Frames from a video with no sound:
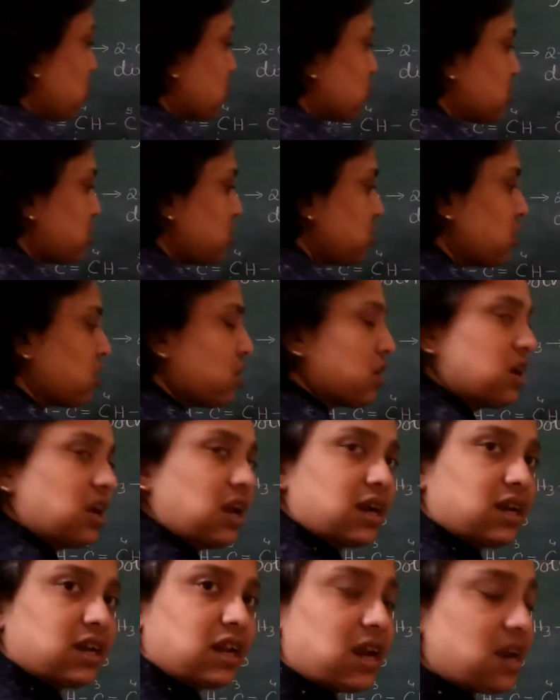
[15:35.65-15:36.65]
mostly
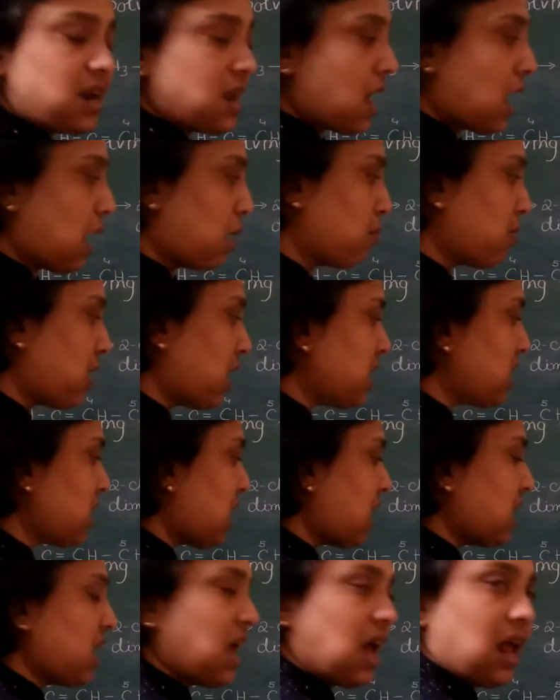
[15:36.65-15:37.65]
related amide
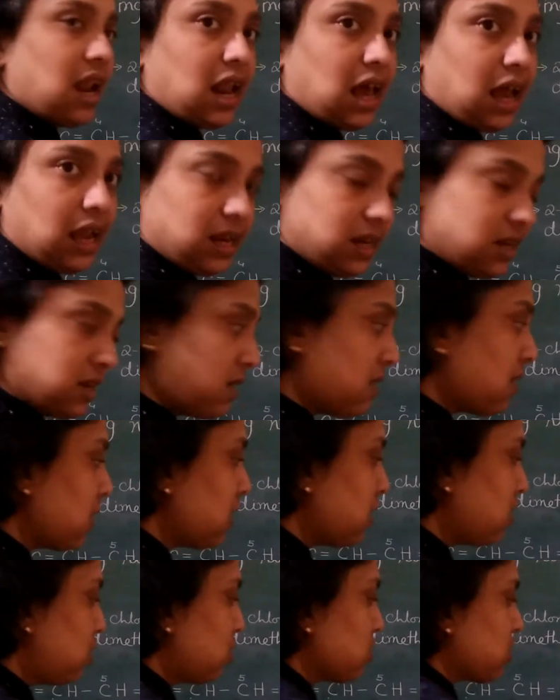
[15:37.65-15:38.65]
and halide.
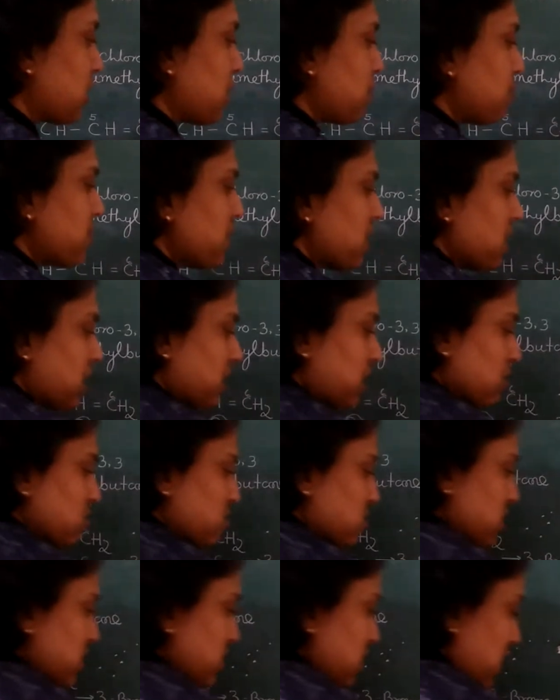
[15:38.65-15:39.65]
Okay. Now
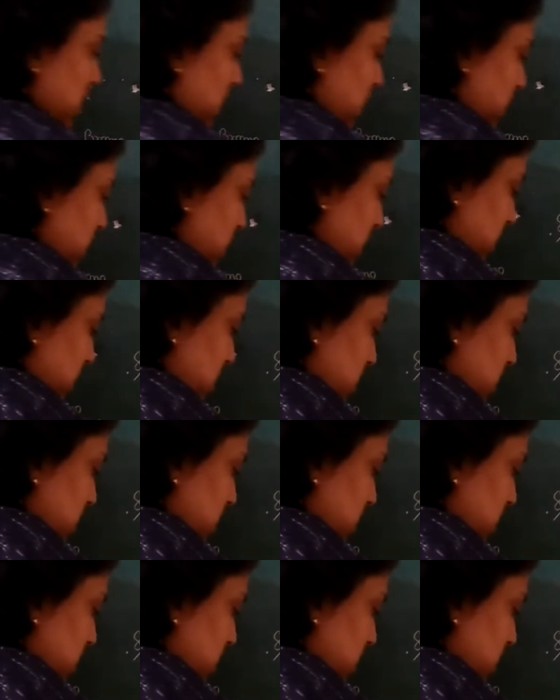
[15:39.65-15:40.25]
see here, it